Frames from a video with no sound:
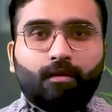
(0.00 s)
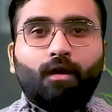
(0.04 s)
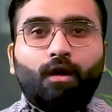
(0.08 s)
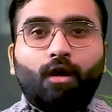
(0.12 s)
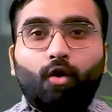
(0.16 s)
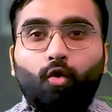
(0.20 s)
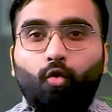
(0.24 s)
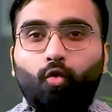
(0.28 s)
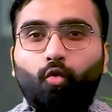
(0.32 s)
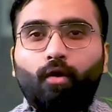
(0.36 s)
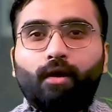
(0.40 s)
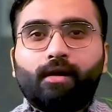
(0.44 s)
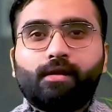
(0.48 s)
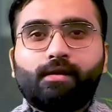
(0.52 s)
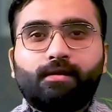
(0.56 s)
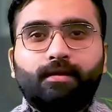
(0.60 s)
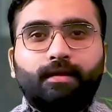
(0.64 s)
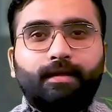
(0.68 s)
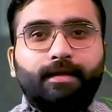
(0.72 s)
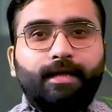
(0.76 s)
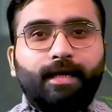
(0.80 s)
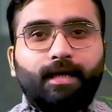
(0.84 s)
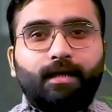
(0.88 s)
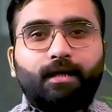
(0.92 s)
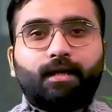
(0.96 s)
Once the
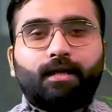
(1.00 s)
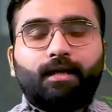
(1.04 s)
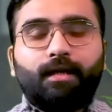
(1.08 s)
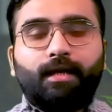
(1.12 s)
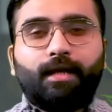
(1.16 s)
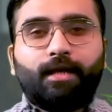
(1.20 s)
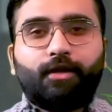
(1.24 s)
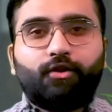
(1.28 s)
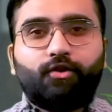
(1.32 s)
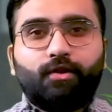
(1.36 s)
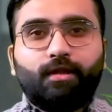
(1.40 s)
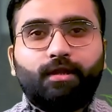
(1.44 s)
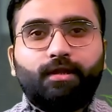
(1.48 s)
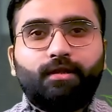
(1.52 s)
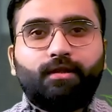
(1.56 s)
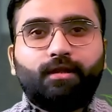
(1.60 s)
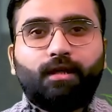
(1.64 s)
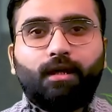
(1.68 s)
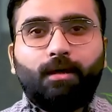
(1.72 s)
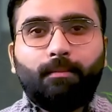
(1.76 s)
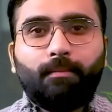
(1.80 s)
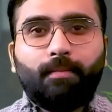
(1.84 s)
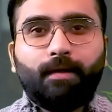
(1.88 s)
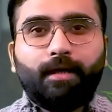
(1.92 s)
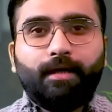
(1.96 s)
data collection is
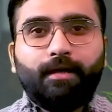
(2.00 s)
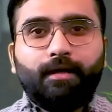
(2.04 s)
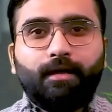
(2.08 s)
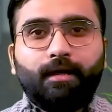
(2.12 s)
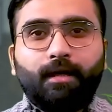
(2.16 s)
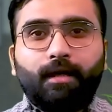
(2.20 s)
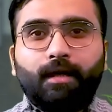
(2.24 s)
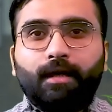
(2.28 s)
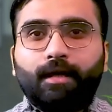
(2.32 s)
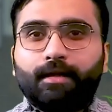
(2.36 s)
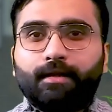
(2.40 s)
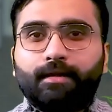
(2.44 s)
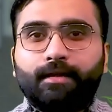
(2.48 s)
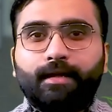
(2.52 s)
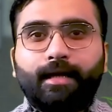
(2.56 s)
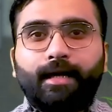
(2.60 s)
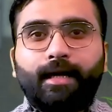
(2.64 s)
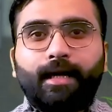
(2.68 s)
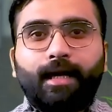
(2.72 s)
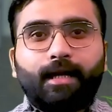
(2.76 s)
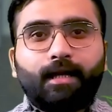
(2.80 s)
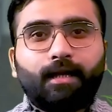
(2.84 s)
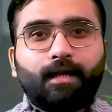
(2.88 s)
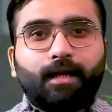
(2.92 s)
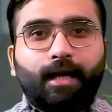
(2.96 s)
complete, they
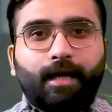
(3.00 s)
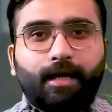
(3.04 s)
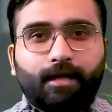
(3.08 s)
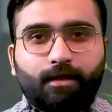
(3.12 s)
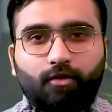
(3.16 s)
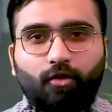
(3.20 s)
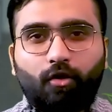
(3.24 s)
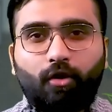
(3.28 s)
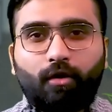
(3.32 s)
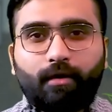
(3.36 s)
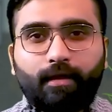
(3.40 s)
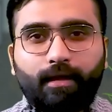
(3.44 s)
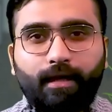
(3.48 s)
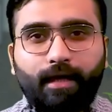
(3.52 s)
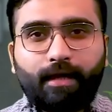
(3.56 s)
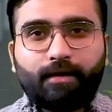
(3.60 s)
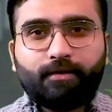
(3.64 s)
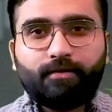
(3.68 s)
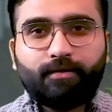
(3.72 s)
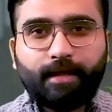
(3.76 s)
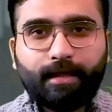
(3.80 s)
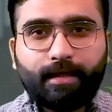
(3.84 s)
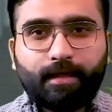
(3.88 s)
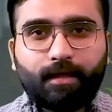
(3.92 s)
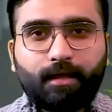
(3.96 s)
analyze the organized
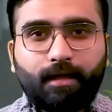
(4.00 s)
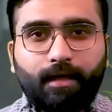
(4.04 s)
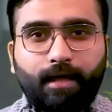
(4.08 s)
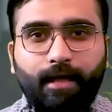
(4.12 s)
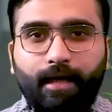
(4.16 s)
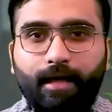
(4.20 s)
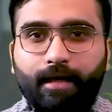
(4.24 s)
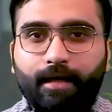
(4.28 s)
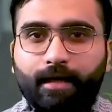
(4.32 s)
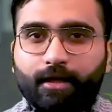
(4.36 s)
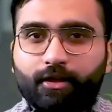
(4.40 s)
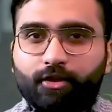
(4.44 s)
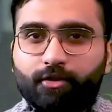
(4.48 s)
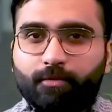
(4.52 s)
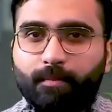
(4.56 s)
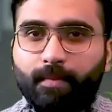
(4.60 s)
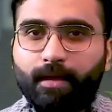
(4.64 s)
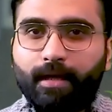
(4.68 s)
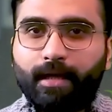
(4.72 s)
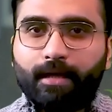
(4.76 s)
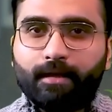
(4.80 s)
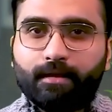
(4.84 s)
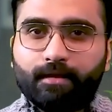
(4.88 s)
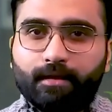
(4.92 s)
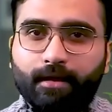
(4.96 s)
data and
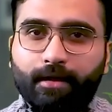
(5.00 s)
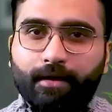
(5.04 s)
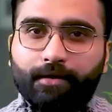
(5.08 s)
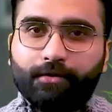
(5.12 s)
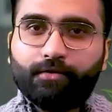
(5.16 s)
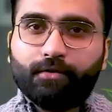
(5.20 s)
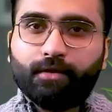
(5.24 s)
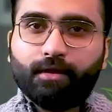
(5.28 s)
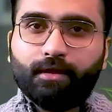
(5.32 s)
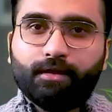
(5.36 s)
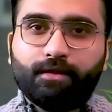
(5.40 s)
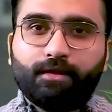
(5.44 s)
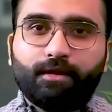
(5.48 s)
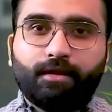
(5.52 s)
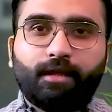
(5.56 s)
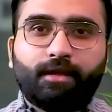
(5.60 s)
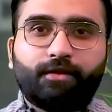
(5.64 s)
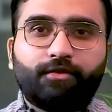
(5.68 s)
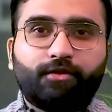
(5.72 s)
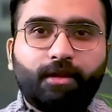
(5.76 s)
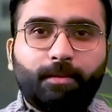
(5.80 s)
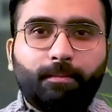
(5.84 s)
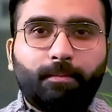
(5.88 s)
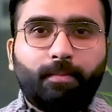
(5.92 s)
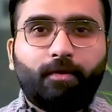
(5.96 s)
explain the results in a
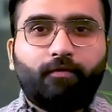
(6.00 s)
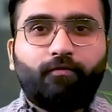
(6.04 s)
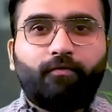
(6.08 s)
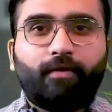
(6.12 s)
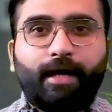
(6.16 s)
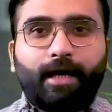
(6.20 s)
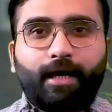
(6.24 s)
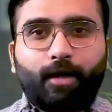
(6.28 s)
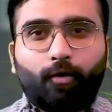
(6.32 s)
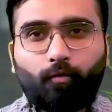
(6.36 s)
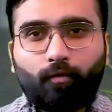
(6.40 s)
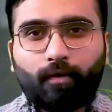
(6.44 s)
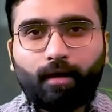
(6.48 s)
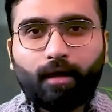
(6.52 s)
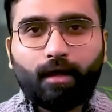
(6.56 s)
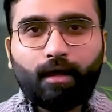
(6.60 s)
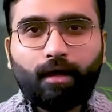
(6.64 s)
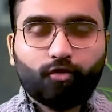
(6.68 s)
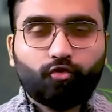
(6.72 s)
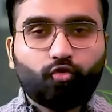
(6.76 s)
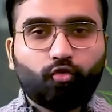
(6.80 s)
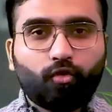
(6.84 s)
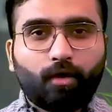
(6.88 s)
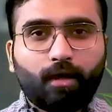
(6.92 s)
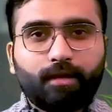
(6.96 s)
simplified way
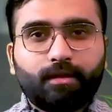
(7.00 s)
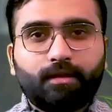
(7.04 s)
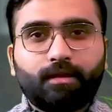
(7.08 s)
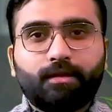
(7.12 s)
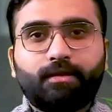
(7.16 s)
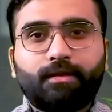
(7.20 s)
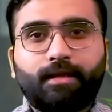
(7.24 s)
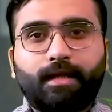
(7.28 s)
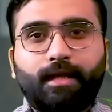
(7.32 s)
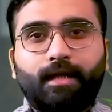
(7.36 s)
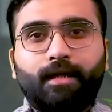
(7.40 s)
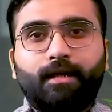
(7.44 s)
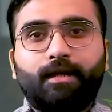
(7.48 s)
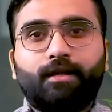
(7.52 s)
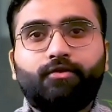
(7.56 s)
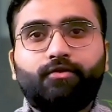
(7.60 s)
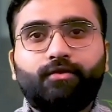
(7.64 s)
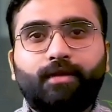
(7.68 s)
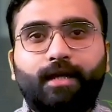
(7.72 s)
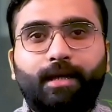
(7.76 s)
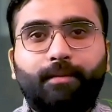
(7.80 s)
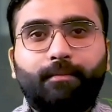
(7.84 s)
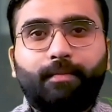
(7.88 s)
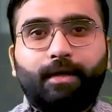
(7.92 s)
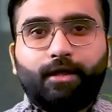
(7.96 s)
so others can
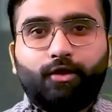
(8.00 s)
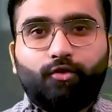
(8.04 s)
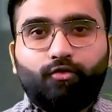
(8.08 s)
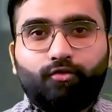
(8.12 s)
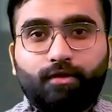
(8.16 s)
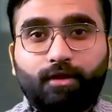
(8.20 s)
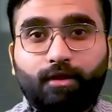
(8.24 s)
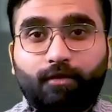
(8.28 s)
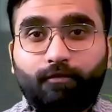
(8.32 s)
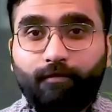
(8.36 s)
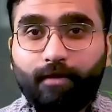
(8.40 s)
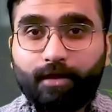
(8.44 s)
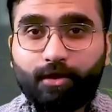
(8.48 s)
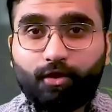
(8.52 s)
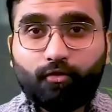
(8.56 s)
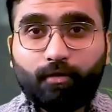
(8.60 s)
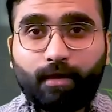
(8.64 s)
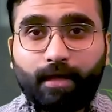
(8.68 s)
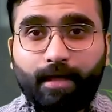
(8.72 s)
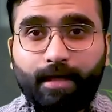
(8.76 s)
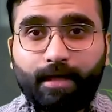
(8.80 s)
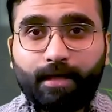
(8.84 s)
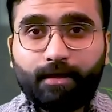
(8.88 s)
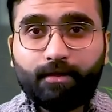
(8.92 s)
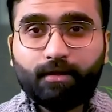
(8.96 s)
understand by using visual
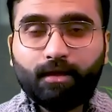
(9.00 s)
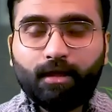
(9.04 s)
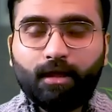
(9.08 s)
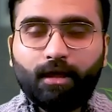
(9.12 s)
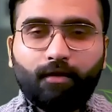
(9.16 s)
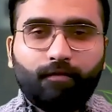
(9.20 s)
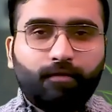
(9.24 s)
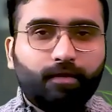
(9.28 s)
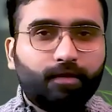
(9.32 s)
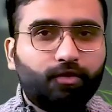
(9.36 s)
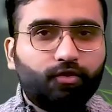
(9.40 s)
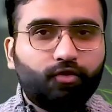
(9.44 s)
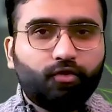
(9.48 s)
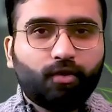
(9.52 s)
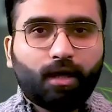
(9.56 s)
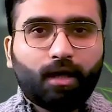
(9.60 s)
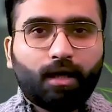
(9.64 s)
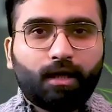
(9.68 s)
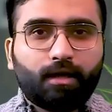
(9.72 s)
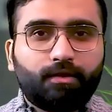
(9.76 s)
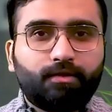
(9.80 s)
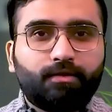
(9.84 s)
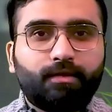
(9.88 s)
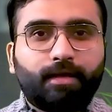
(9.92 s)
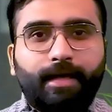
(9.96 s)
aids with
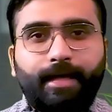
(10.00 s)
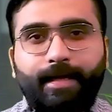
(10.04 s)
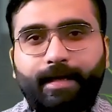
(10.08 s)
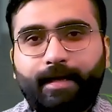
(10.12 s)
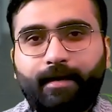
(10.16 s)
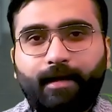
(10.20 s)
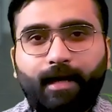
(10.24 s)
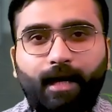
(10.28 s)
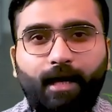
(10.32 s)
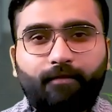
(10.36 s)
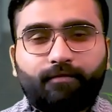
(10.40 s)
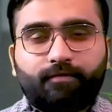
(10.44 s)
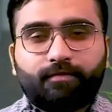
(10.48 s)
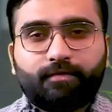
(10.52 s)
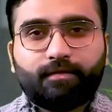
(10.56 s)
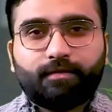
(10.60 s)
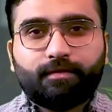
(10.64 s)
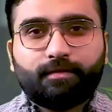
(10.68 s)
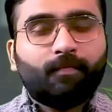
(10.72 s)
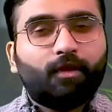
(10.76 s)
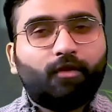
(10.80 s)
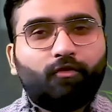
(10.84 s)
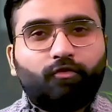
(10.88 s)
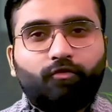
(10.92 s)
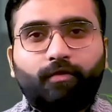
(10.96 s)
charts and graphs.
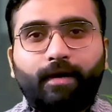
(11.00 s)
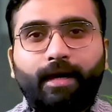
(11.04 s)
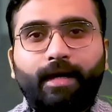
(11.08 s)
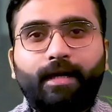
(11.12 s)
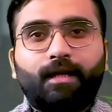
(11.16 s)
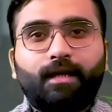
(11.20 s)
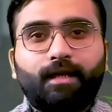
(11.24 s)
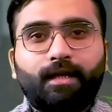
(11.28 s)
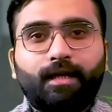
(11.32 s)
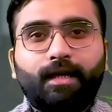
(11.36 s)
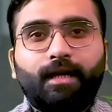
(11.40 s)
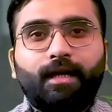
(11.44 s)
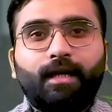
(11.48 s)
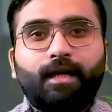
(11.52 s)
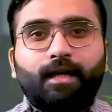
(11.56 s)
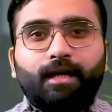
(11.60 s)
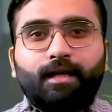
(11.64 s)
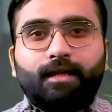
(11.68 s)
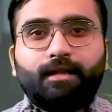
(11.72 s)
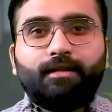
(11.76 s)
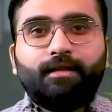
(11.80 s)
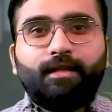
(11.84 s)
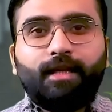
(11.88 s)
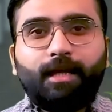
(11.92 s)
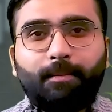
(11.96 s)
Finally,
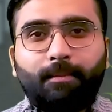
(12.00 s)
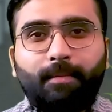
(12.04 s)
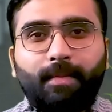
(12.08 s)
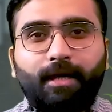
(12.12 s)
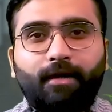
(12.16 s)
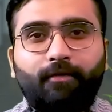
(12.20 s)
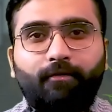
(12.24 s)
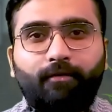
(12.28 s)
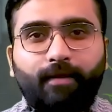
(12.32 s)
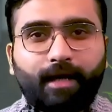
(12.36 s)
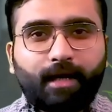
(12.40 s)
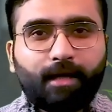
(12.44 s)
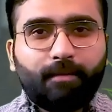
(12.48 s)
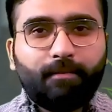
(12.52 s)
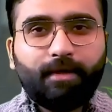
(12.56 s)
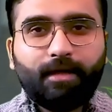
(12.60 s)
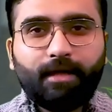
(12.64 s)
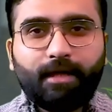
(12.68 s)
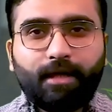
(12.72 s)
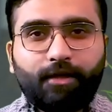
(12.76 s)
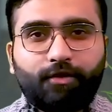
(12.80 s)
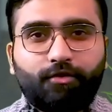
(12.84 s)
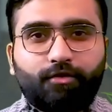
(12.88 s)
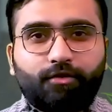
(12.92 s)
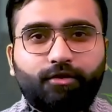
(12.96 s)
they make
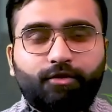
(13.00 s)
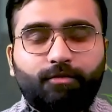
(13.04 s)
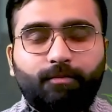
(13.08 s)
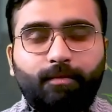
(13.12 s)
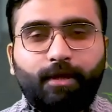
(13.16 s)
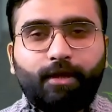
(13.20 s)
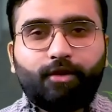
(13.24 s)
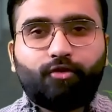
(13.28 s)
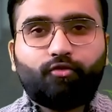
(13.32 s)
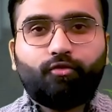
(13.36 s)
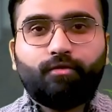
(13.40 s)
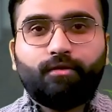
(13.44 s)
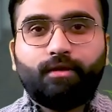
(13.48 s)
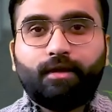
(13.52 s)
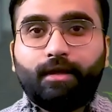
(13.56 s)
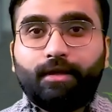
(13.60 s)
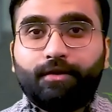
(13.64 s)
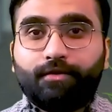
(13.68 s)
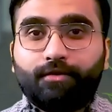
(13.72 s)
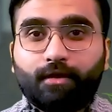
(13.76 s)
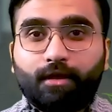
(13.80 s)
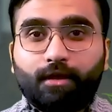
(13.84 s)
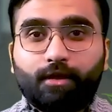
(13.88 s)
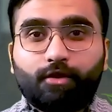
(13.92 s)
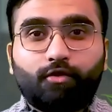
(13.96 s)
recommendations based on the
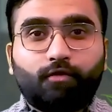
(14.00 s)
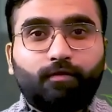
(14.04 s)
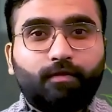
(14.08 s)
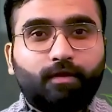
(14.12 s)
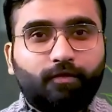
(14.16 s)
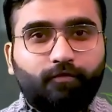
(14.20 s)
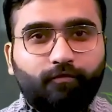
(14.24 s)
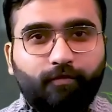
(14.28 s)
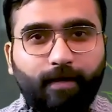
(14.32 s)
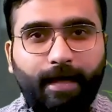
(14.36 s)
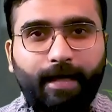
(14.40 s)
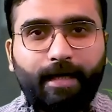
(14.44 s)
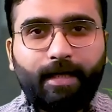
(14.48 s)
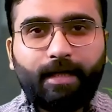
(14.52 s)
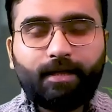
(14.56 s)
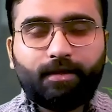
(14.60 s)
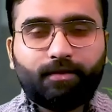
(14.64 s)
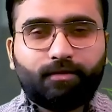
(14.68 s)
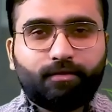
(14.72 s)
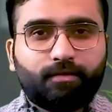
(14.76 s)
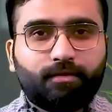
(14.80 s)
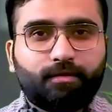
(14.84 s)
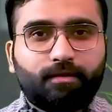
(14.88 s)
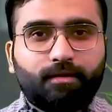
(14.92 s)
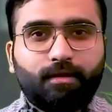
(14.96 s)
results of the
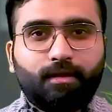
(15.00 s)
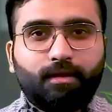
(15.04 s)
findings.